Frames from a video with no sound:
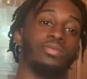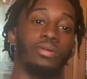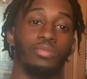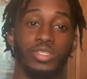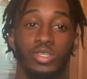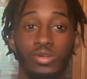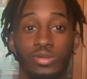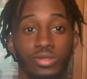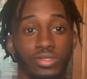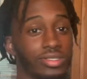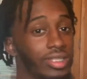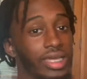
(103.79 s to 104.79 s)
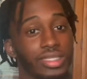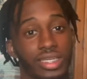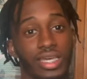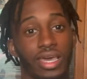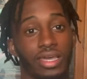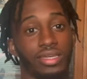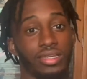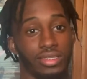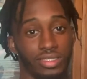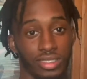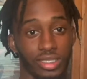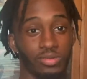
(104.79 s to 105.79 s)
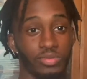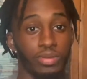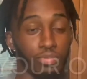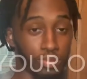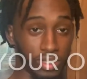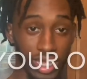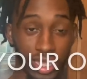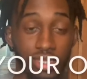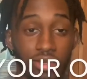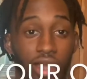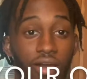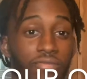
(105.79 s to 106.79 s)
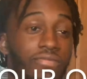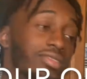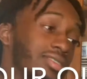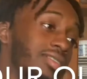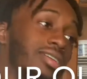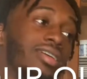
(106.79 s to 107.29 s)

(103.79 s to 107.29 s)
Number two, like I said, this will be plan your outfits.